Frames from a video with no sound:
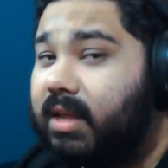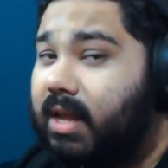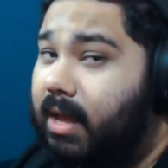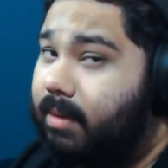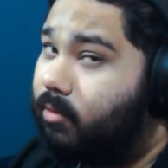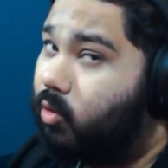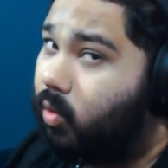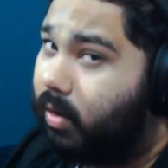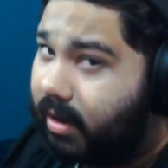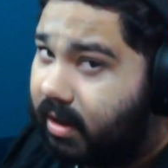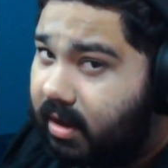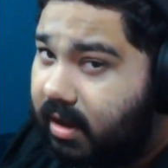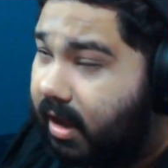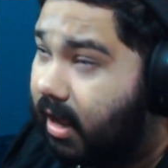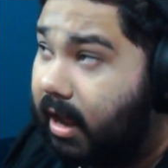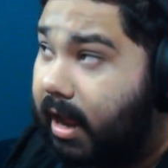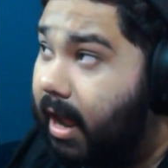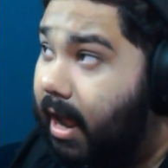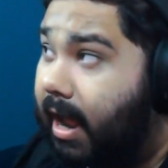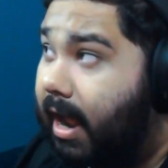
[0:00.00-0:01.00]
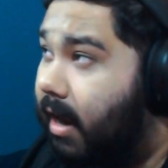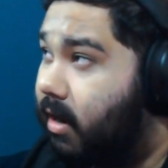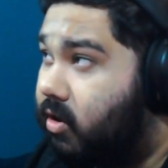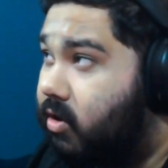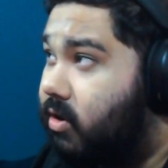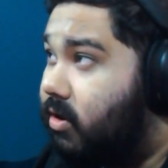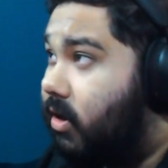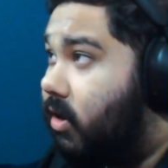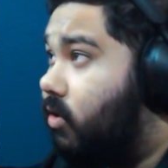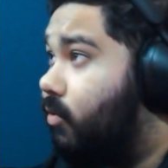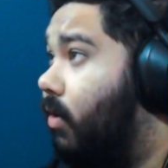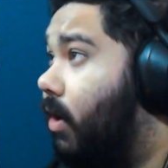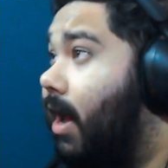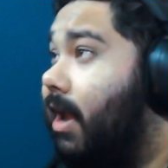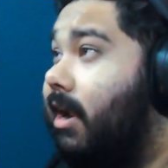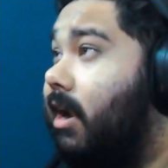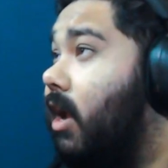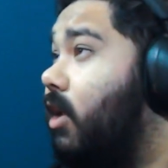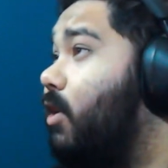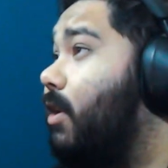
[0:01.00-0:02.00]
I don't know.
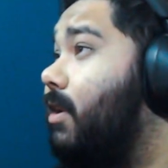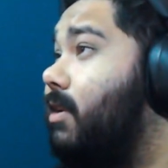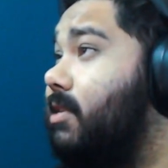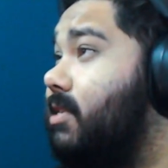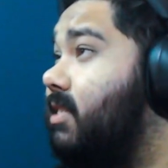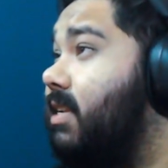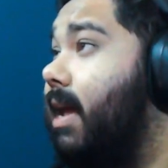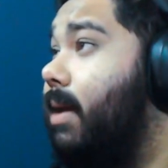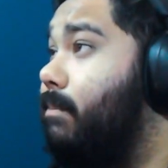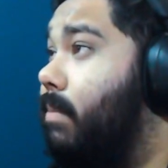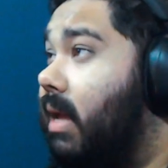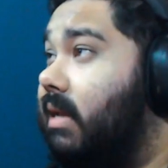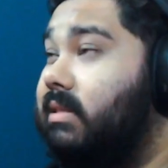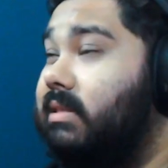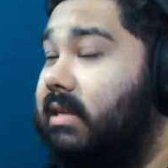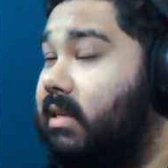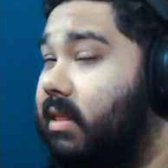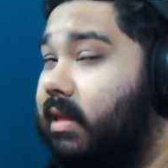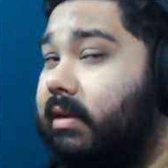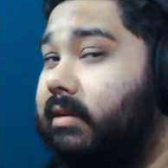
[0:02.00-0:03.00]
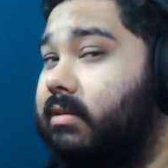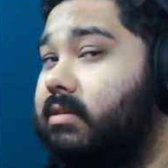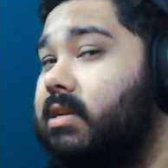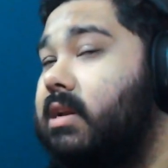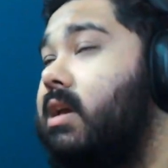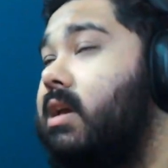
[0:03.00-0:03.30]
I don't understand basic things.